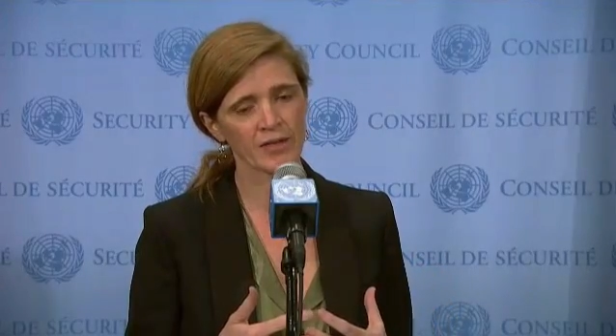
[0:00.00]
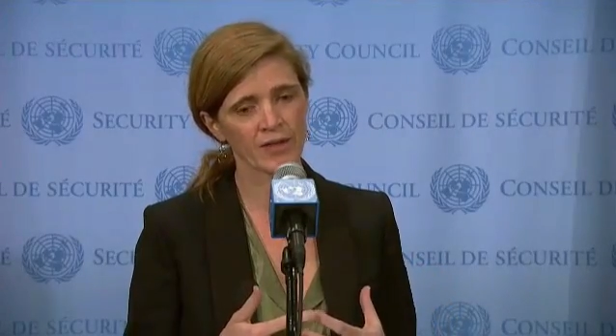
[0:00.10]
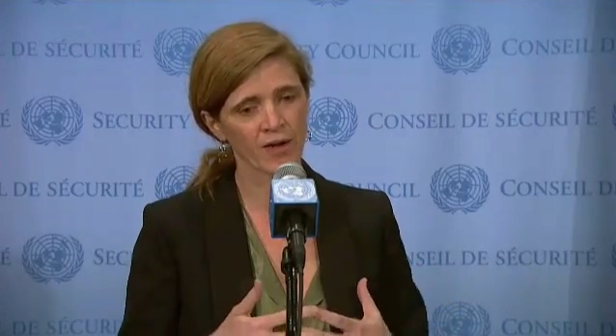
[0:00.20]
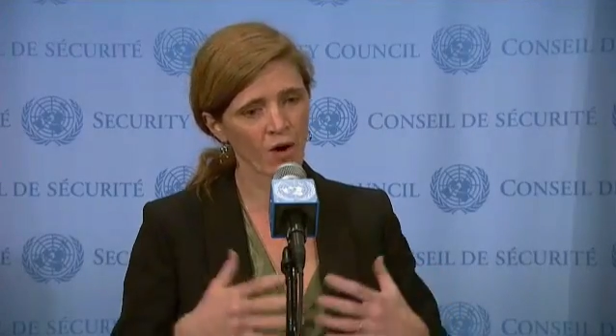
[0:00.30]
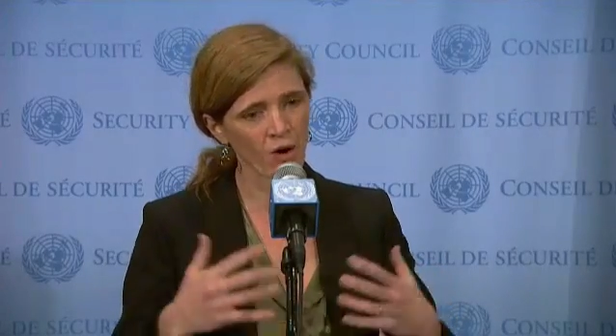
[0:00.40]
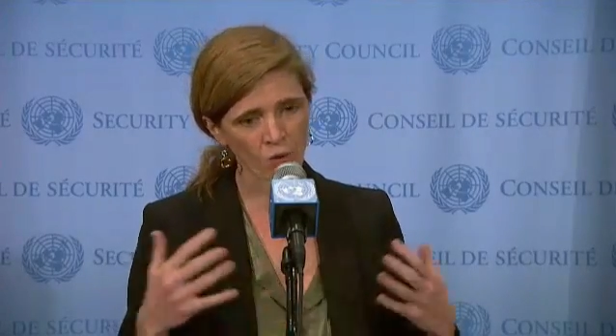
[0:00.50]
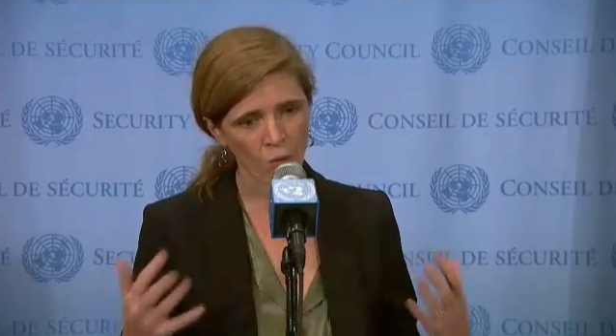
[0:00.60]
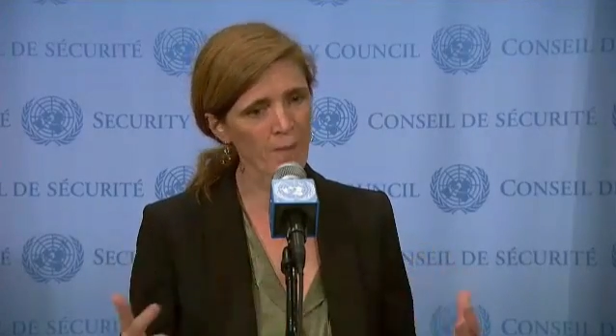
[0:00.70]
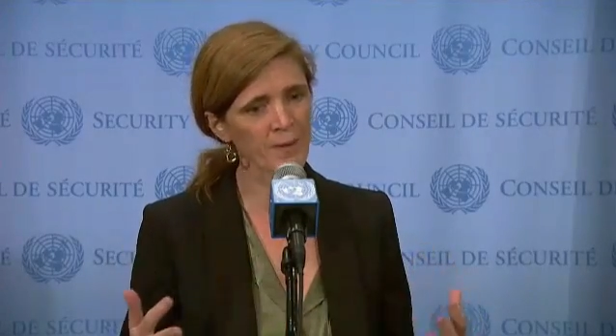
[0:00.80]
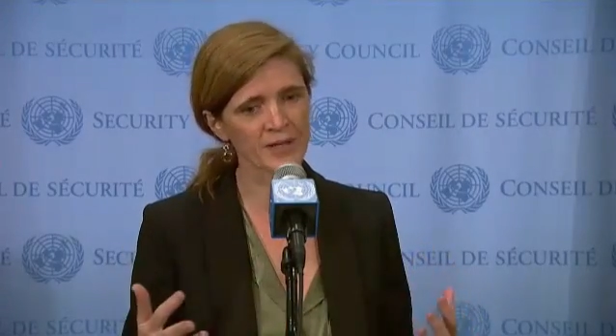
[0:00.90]
there are
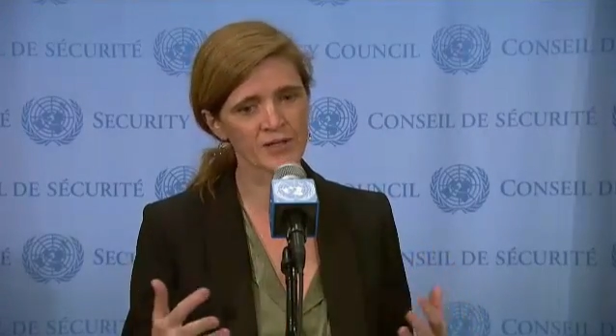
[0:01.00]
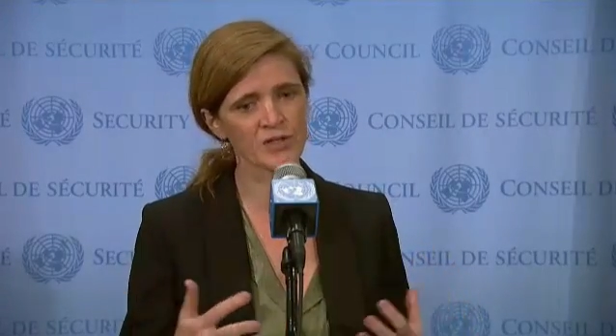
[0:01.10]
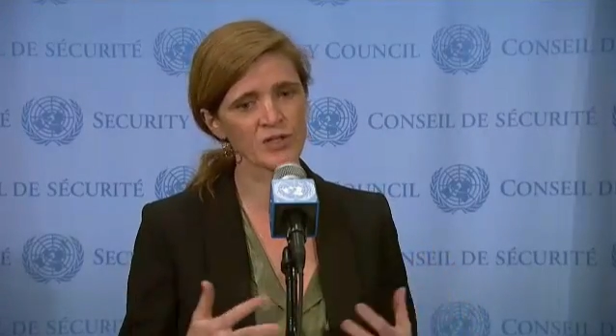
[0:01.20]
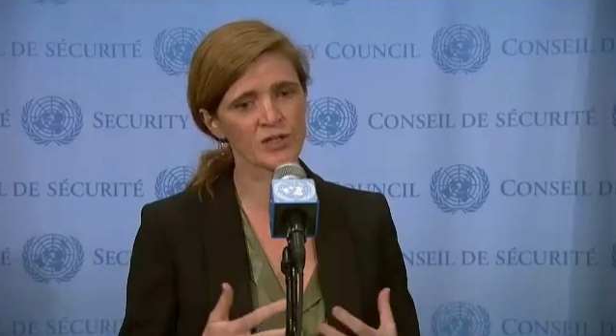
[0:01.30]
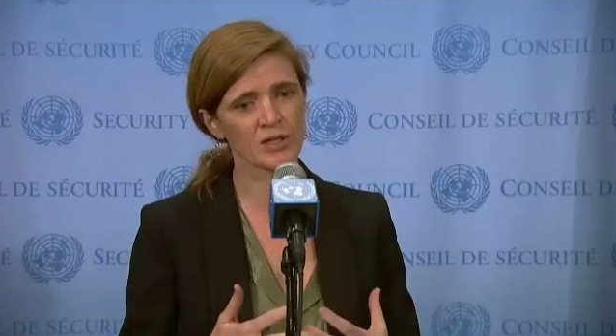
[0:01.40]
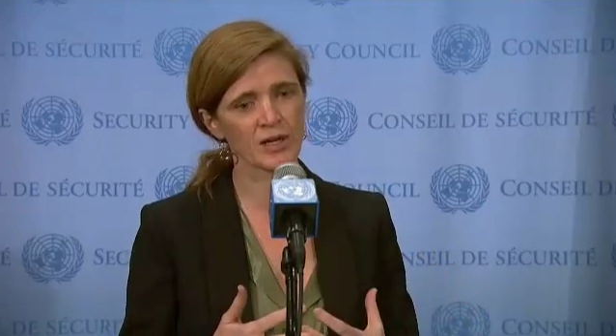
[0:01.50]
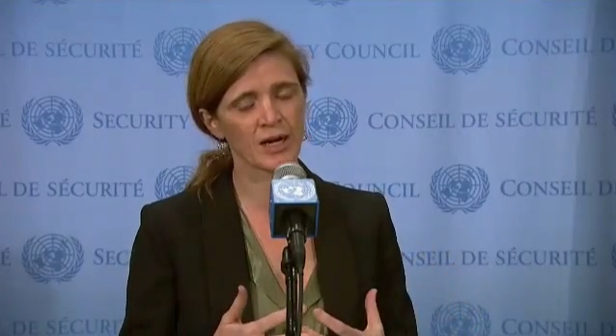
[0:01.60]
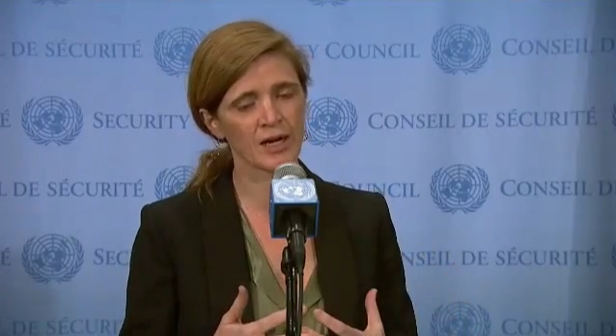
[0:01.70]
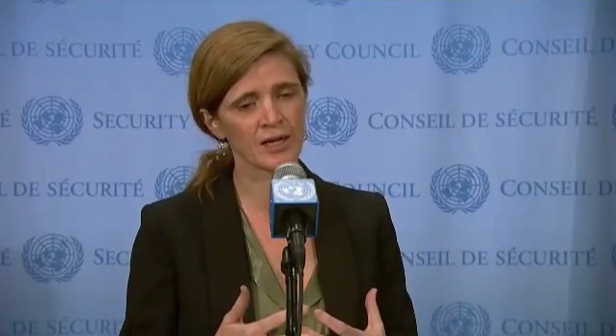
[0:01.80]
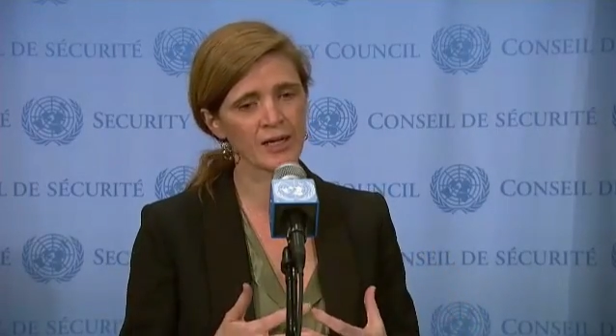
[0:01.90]
weapons
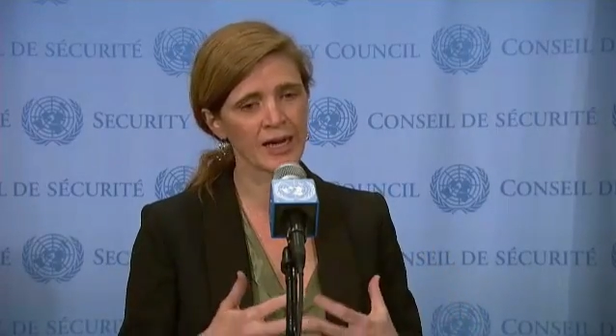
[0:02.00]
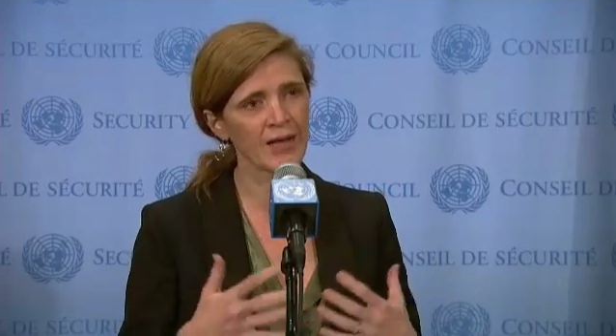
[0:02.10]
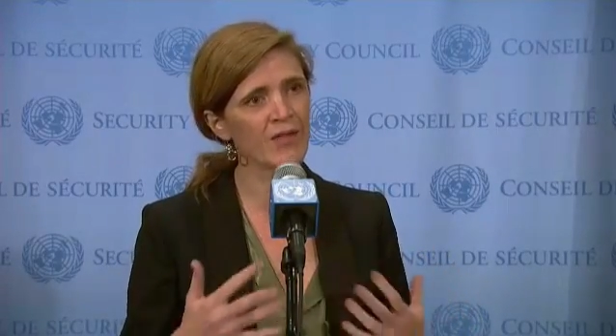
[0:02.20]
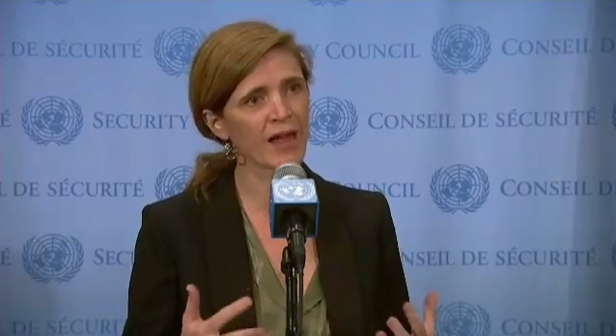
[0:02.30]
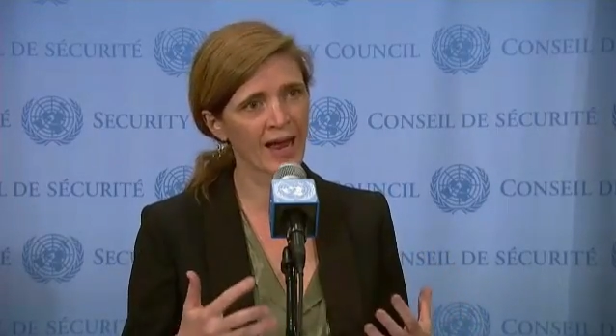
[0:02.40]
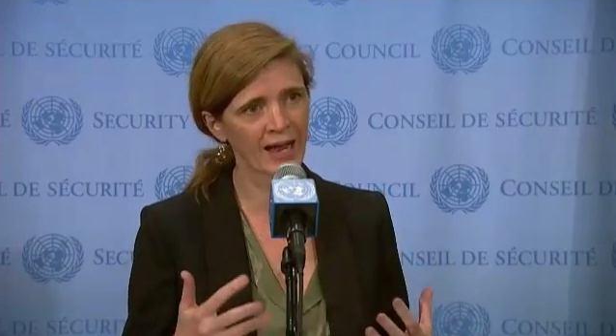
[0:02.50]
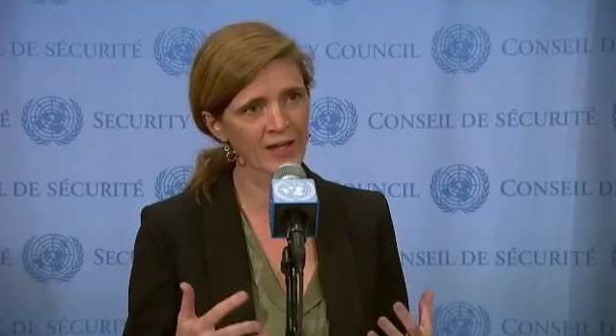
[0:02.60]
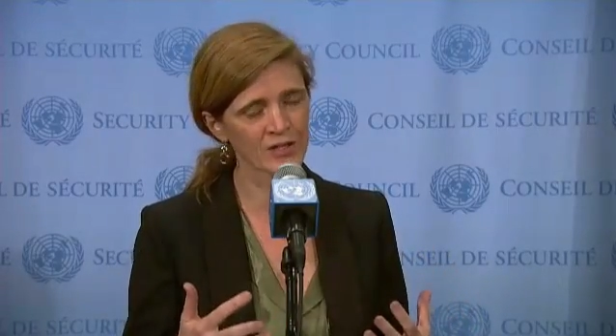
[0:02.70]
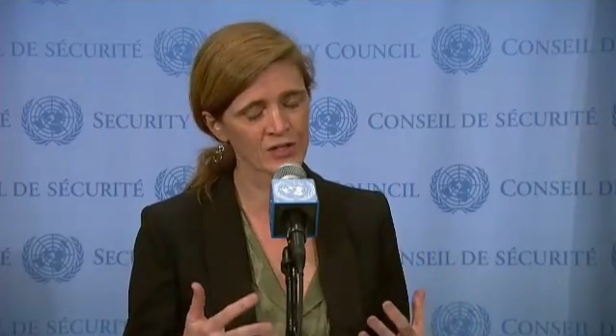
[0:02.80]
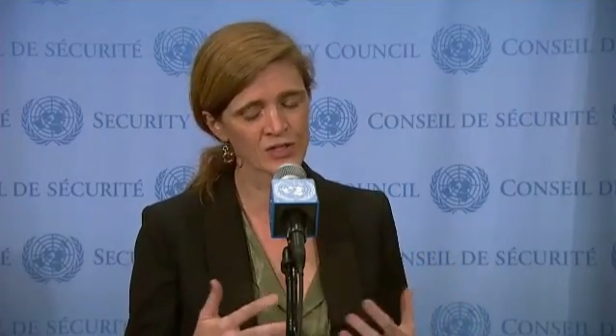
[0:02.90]
in the
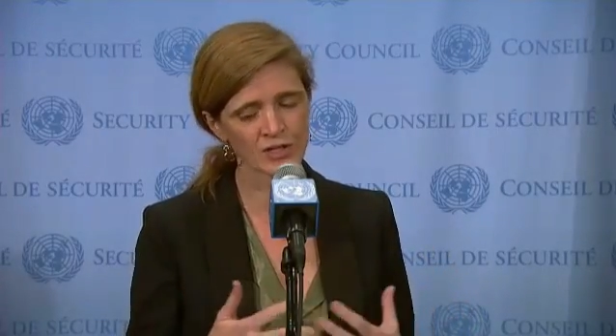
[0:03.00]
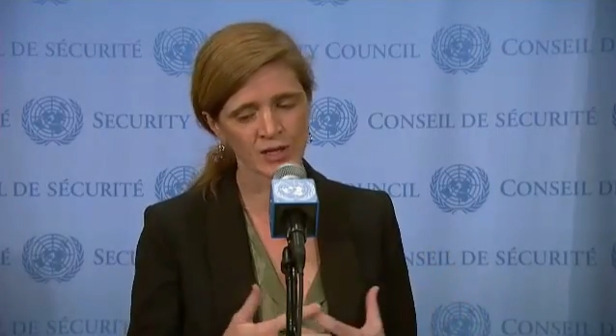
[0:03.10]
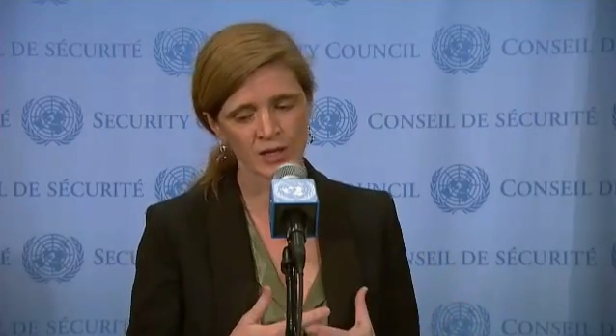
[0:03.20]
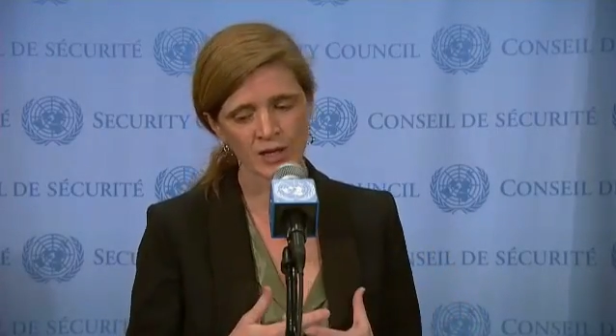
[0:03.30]
hands